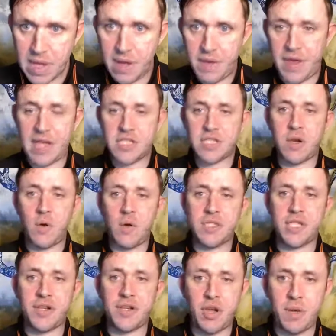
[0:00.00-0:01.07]
Thanks,
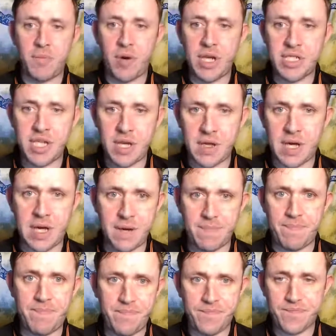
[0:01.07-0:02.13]
Lotus. I do appreciate that.